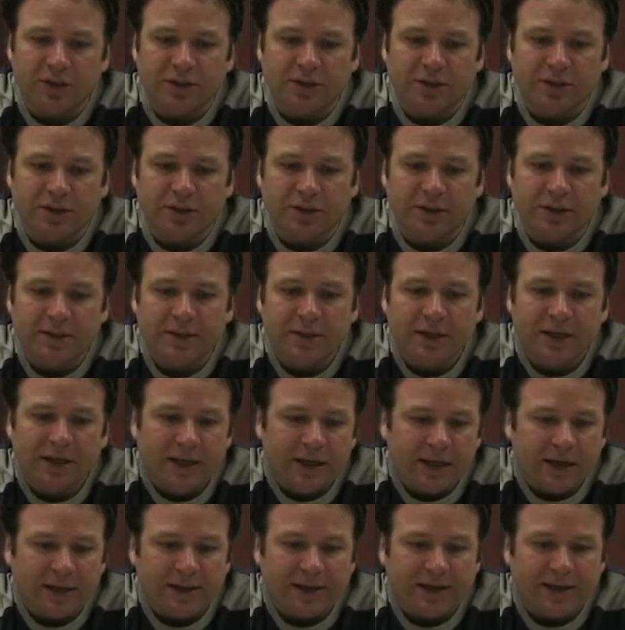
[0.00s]
series.
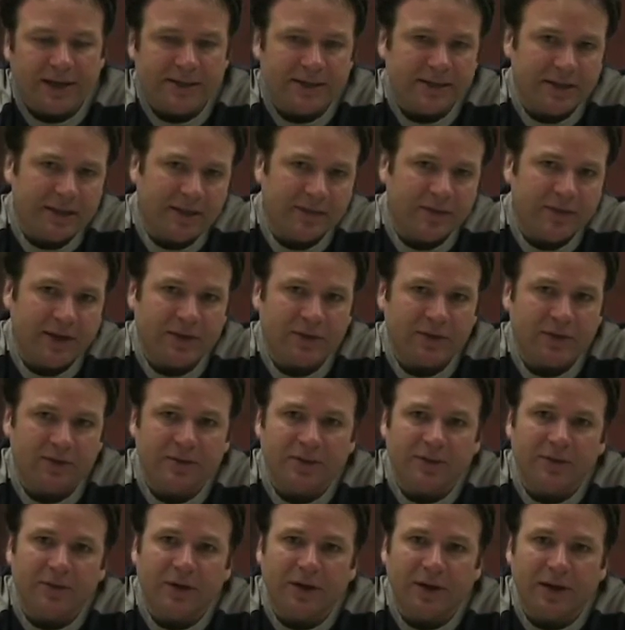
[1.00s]
And like I said, I've got those
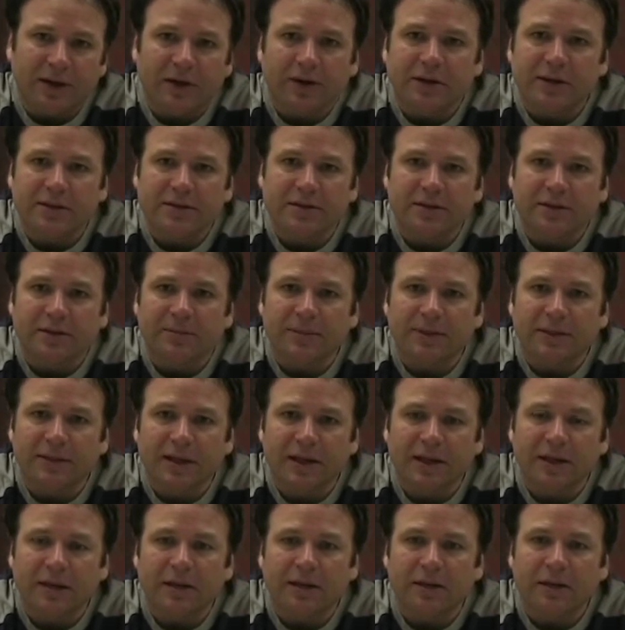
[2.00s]
different areas that I'll be
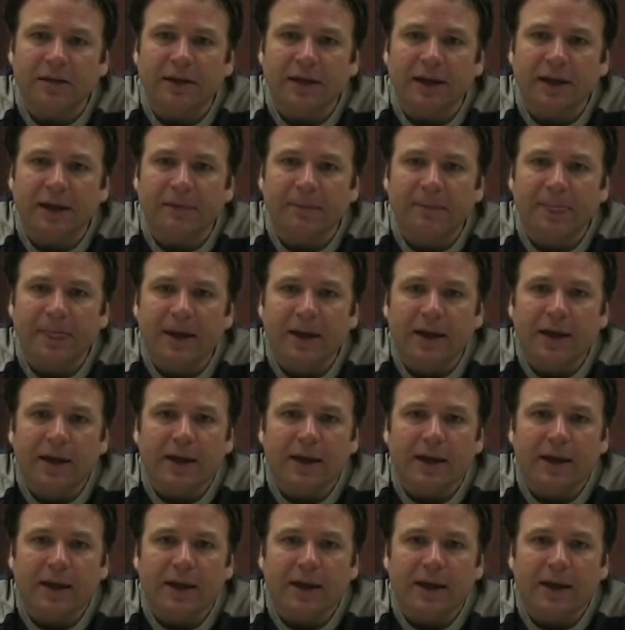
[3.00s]
taking a look at.